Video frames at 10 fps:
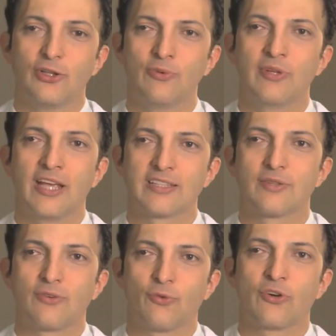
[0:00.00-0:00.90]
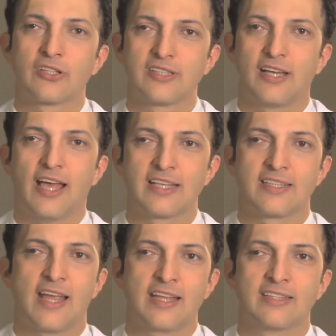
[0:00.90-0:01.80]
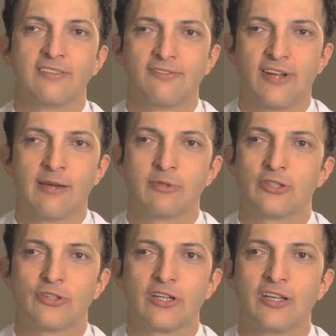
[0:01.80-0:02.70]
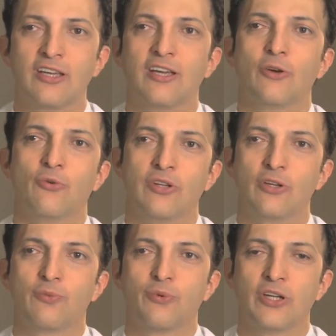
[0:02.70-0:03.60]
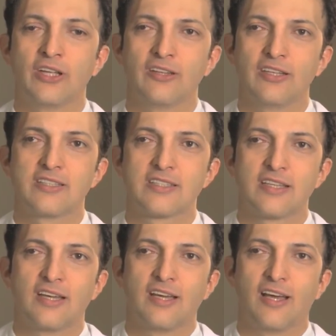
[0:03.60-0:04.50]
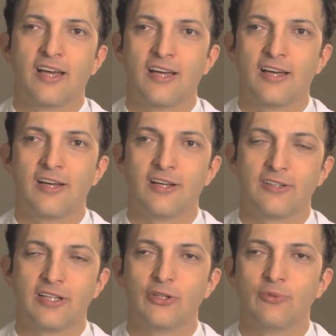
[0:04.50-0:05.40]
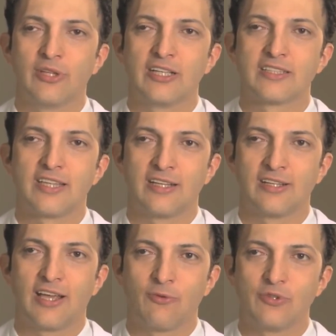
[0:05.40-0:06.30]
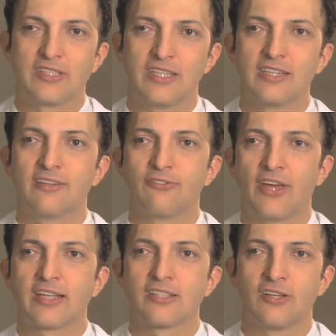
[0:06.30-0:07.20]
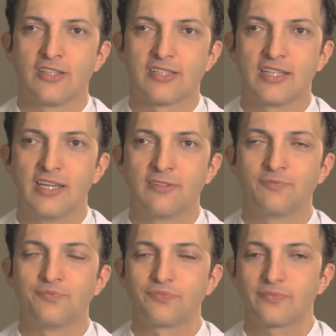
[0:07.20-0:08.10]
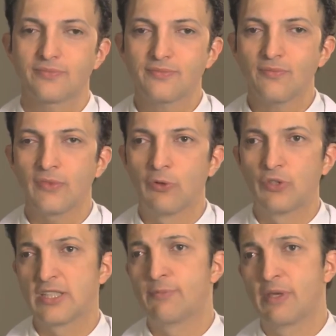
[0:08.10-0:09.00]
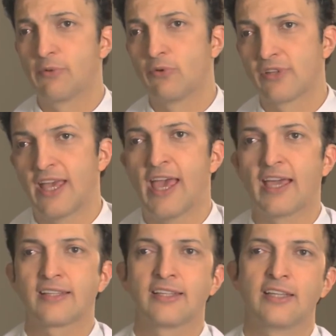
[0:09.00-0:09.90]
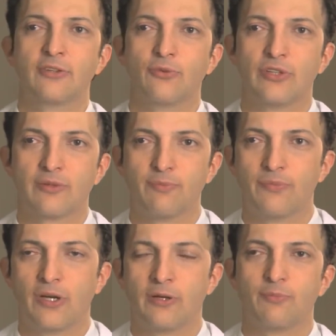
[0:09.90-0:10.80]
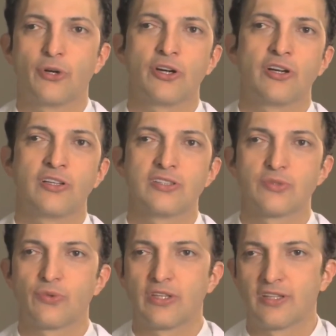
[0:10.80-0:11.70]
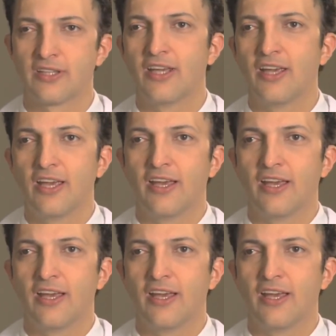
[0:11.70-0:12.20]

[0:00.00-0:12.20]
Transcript: LUMINESCE works as an anti-inflammatory. When you're putting these the LUMINESCE and we see the effects on the skin, we see people with acne, with burns, with